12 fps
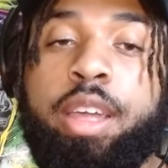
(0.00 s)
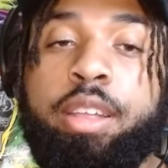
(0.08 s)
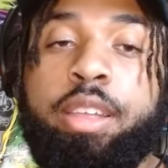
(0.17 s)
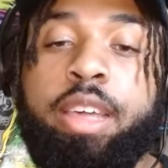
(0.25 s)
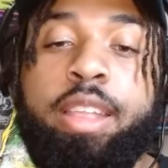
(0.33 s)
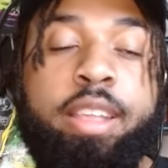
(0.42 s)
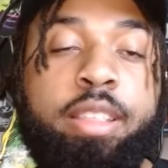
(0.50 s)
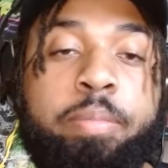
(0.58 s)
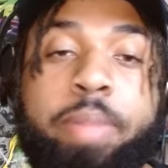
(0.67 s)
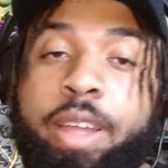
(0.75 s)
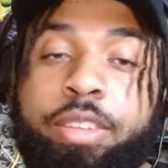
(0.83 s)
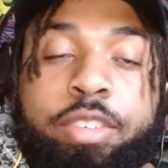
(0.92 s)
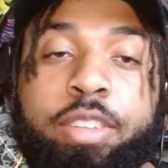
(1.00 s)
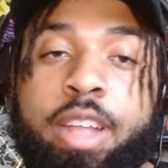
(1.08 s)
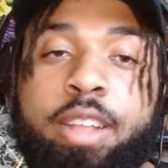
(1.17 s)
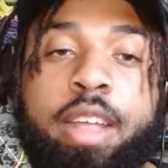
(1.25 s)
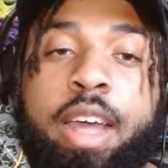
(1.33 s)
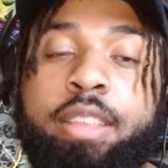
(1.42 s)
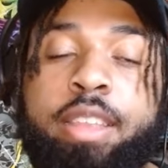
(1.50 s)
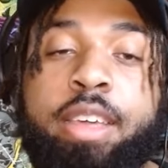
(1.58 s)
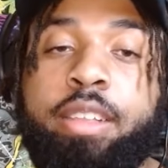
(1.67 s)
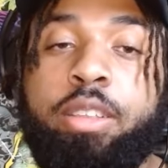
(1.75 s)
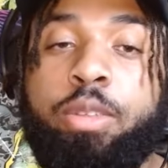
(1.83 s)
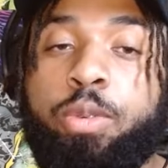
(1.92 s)
and getting the pension at,
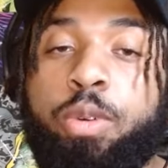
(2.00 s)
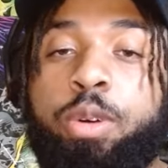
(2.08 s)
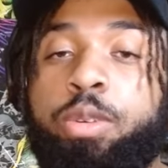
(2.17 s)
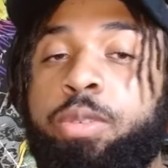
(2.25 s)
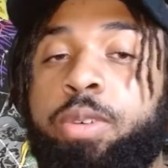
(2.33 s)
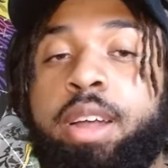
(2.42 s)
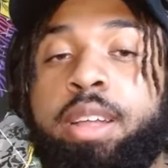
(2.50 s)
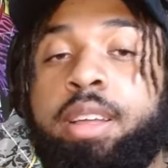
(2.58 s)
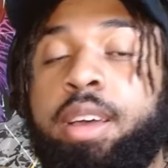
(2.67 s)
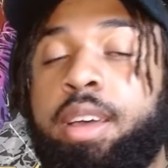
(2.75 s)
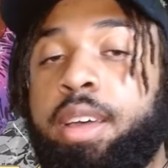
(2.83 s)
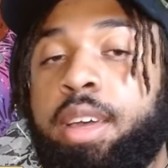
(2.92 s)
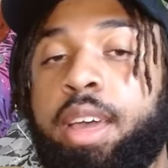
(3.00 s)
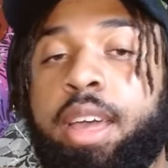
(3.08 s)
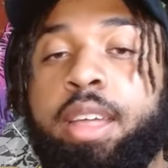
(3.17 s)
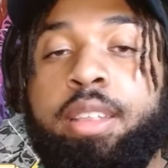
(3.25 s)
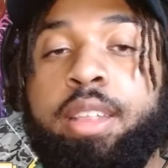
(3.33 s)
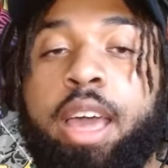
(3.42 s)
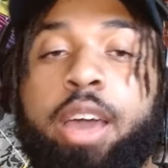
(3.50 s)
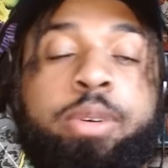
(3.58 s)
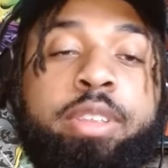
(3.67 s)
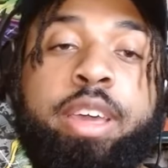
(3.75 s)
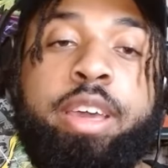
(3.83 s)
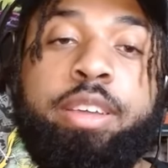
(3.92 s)
at the end of the road, right? And mm-hmm.
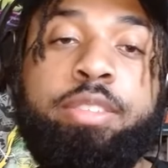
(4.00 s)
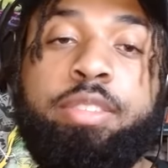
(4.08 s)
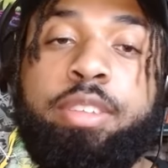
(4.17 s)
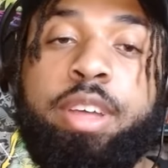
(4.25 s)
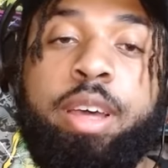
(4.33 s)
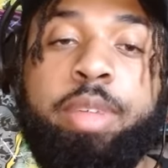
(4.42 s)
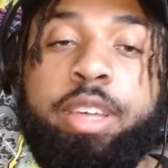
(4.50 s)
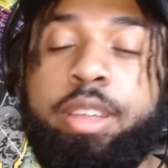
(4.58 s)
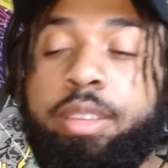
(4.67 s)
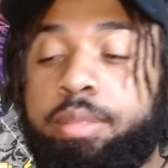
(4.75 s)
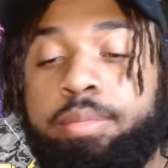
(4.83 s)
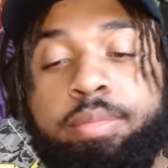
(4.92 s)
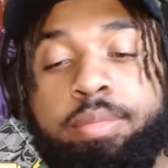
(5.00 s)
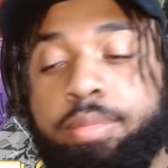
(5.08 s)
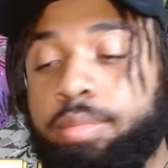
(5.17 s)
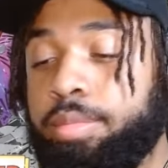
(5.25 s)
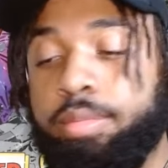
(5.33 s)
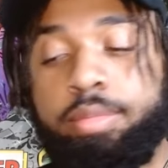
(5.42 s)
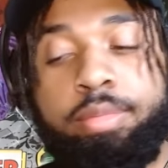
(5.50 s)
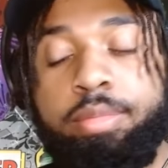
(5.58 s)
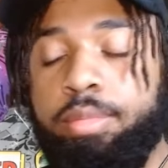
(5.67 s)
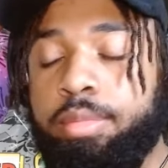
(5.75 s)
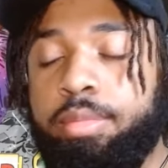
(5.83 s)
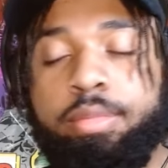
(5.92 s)
nowadays, I mean,
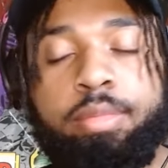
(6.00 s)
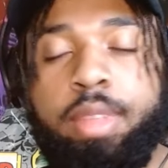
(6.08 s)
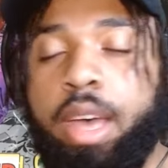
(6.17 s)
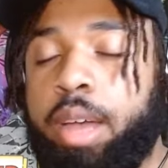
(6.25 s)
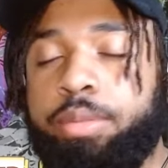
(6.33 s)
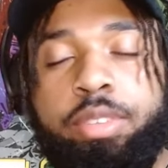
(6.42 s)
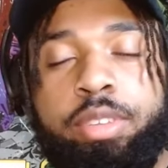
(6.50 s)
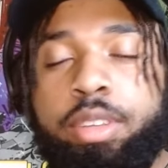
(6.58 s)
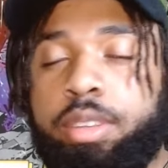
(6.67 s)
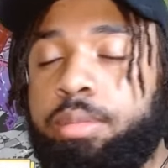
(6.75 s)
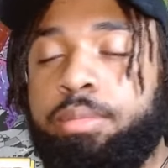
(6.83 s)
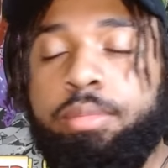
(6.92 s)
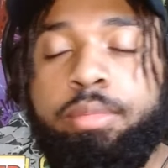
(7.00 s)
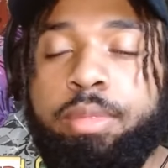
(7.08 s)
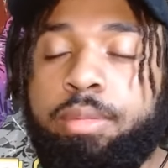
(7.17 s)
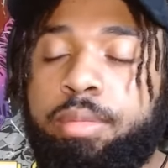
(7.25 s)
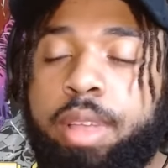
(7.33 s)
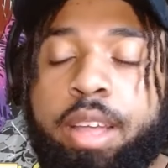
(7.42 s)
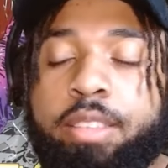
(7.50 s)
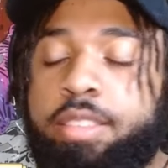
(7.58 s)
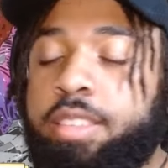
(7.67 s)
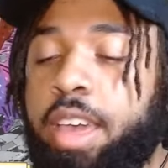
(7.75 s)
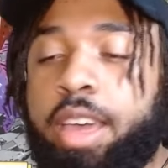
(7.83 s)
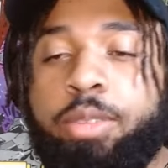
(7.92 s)
I've seen
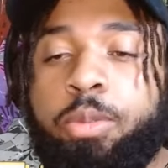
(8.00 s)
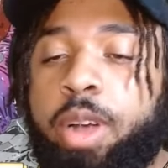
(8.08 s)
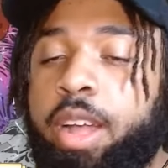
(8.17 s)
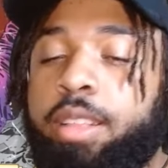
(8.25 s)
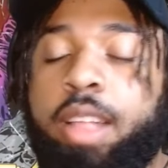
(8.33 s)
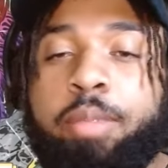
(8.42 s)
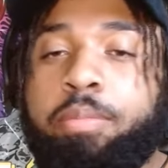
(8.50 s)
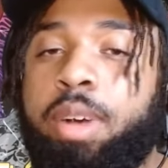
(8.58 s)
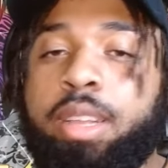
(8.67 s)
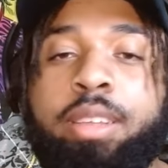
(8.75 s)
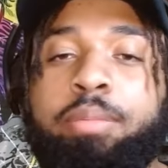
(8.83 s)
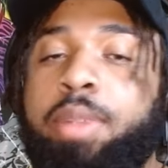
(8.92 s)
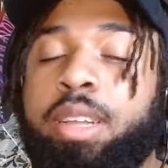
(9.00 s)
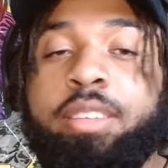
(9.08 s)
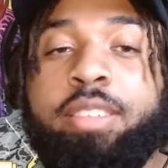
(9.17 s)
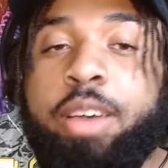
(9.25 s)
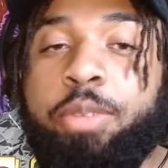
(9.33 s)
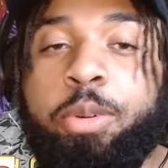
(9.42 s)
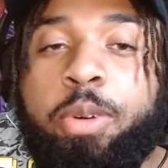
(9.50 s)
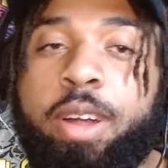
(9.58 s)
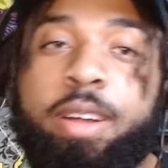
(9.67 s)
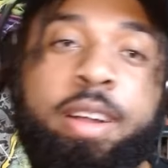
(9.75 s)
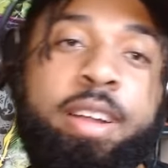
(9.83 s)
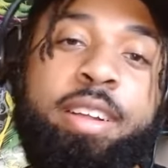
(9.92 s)
insane what like money money's
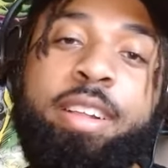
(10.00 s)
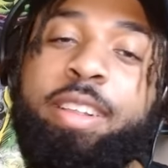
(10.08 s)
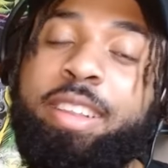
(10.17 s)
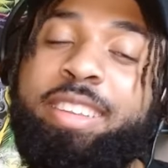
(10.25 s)
everywhere.